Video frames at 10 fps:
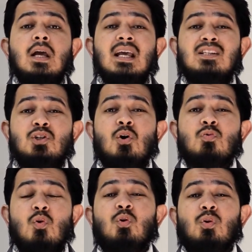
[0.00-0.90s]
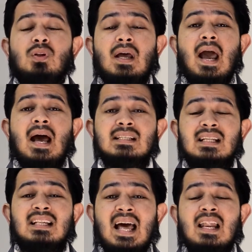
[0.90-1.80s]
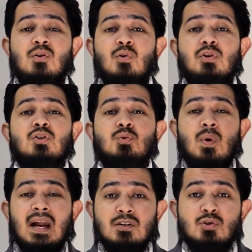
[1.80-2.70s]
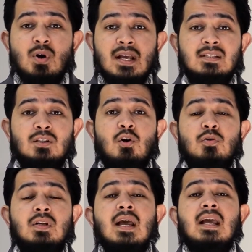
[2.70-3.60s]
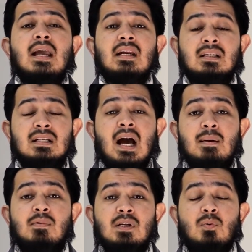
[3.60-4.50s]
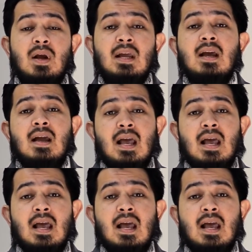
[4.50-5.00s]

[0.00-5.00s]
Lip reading: it's your role as the landlord to address those in a timely way.